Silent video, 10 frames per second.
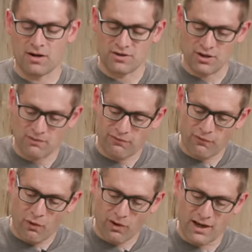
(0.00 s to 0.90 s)
I took
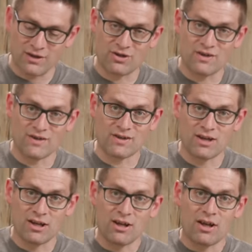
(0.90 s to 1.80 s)
4 inches,
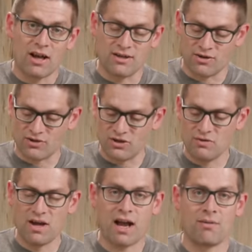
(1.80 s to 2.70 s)
I took 2
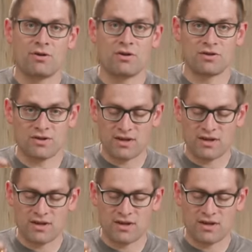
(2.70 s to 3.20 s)
diameters,